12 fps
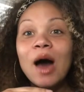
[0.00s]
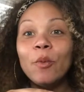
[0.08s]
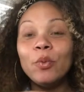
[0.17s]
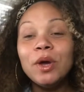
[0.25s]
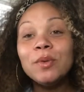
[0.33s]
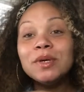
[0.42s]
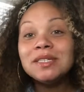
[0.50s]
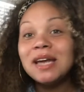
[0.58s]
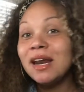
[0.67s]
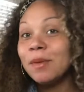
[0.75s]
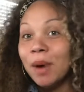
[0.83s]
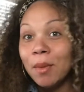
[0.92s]
We were staying
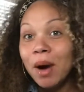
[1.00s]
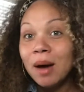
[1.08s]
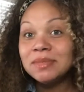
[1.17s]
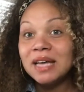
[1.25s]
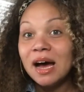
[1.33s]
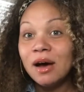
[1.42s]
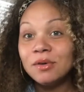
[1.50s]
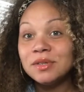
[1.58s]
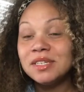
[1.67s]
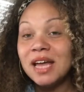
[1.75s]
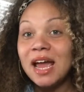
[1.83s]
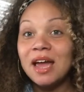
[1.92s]
at my mom's
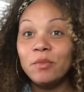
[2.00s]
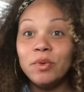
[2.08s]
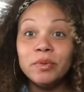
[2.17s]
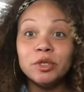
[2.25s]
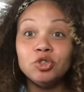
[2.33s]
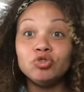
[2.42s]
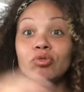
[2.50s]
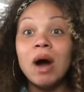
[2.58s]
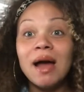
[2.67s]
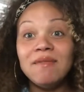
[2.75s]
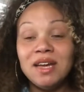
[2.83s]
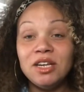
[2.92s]
house, and we were
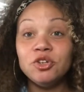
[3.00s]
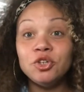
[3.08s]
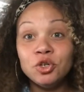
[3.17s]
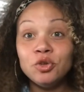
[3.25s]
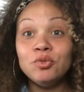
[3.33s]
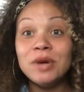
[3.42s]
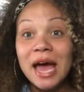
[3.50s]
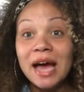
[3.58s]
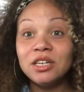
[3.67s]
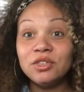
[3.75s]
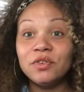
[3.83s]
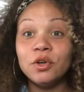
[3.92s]
driving to
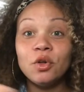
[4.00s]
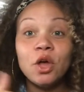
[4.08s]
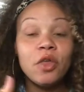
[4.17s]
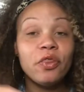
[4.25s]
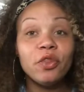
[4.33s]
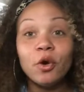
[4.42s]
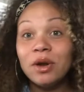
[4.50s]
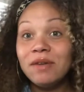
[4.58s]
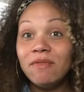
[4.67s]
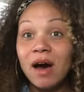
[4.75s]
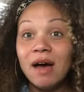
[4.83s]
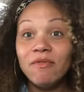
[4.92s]
Nashville
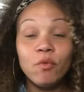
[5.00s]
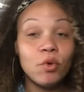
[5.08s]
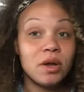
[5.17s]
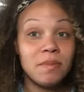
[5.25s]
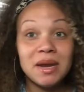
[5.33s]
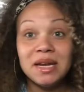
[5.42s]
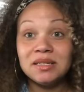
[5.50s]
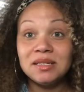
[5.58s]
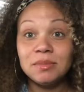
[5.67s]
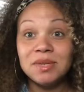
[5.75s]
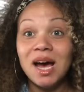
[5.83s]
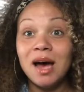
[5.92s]
35, 40 minutes
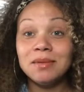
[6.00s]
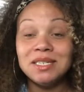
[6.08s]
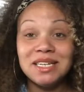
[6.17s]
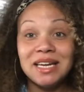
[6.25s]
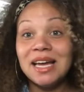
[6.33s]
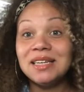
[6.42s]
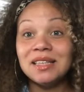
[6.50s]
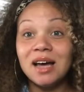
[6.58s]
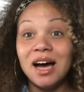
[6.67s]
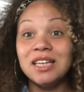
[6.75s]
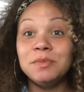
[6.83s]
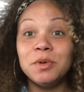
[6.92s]
sometimes to get to the
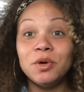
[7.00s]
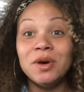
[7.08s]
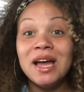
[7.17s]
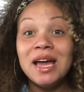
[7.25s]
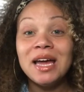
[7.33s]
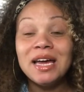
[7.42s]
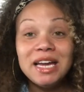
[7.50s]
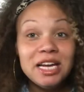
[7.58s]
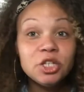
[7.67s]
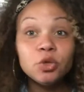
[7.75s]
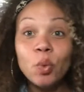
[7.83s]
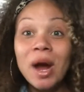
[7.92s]
hospital
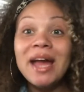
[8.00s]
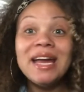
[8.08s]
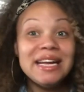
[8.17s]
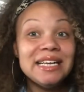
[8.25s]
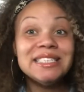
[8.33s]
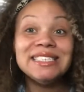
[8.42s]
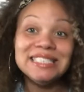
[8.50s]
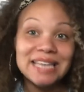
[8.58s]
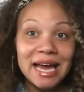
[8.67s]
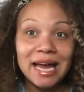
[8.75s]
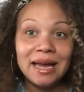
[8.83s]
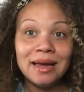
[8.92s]
each way, each
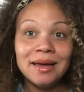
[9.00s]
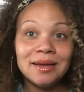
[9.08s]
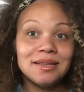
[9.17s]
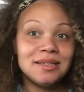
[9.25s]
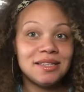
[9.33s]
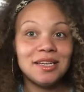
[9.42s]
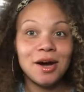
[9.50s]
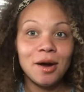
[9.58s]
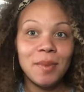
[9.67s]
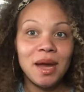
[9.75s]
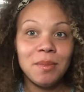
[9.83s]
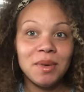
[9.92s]
day, to see our
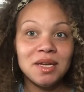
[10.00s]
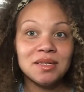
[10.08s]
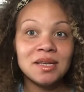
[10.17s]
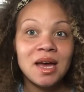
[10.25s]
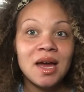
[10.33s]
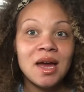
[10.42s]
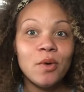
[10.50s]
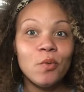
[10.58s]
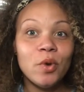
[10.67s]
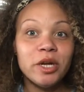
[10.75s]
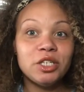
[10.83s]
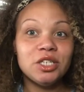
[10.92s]
babies,
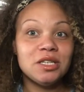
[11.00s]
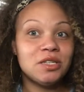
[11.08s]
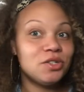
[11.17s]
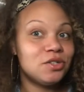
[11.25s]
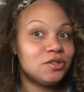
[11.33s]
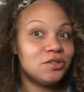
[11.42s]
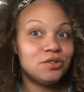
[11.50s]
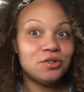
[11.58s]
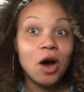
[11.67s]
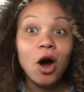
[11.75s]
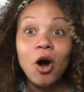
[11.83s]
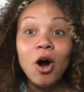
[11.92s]
which is
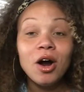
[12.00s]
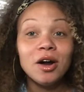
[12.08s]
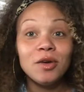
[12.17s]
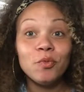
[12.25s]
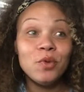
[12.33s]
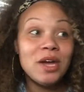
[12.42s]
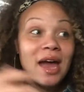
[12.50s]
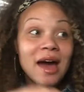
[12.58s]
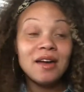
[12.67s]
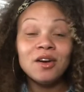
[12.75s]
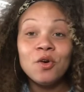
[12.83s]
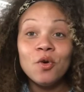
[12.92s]
hard. We
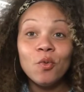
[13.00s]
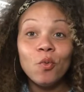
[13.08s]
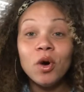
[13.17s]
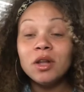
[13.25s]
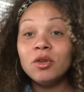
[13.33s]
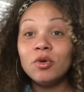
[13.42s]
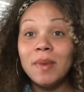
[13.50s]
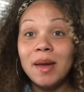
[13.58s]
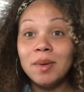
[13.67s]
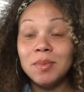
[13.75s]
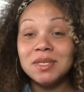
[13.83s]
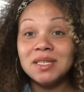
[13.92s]
had one little
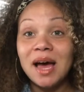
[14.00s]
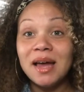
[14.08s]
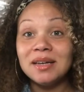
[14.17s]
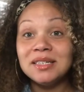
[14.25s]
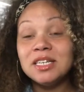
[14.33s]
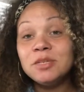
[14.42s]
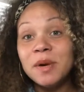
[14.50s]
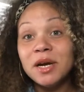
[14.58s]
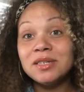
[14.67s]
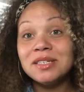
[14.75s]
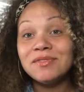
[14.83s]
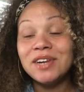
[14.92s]
baby beside us. His
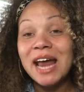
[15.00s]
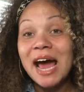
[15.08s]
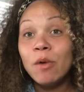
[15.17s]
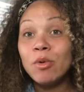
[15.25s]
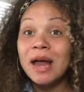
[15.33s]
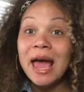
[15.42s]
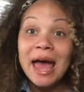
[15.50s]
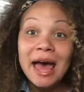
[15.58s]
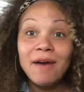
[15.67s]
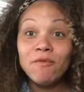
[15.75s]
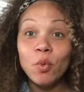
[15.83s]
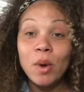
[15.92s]
parents lived an hour and a
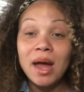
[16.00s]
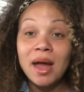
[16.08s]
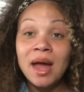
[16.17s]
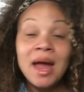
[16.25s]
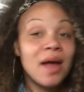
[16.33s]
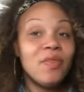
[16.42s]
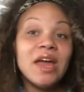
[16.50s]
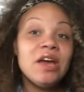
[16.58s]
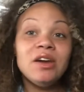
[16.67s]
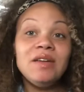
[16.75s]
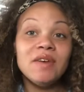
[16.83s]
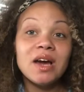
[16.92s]
half away, and they
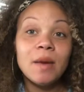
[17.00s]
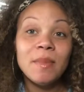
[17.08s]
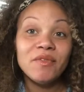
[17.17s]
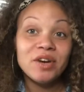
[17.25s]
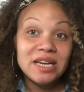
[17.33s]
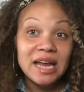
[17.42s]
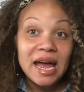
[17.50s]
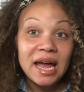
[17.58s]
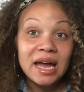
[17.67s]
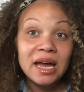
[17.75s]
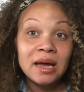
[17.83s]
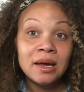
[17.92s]
couldn't even come every
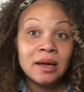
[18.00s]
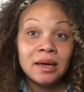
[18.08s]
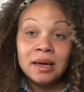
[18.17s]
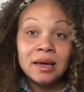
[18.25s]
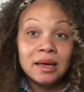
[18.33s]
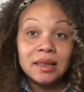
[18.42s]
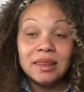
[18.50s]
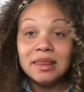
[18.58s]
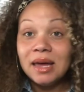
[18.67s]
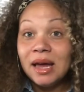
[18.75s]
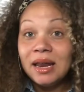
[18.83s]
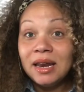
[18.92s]
day.
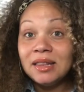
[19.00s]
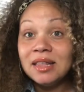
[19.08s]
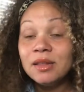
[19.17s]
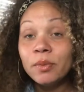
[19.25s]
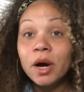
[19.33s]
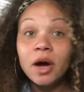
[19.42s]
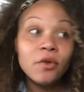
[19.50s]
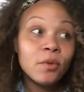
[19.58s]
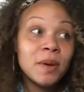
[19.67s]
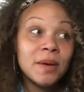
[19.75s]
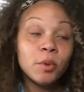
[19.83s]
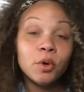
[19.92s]
And then there were other
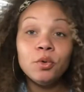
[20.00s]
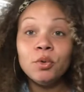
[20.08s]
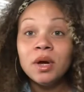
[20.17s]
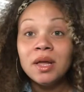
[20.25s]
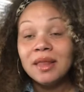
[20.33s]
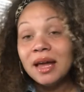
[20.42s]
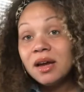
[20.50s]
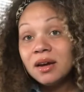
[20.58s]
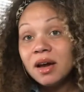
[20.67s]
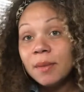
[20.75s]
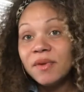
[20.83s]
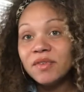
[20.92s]
people who, they couldn't
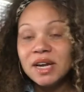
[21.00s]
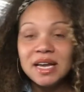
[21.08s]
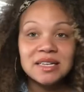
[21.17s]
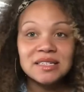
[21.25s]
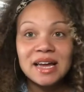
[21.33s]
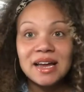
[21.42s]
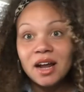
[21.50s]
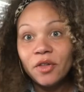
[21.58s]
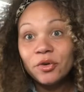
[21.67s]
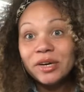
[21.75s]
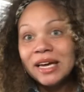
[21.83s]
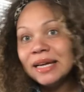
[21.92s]
come every day because they had
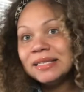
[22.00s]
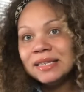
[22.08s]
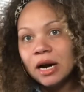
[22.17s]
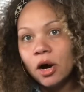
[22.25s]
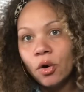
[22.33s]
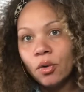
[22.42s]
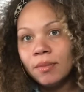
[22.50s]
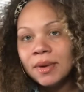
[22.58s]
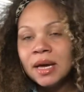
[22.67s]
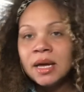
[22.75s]
other kids at home.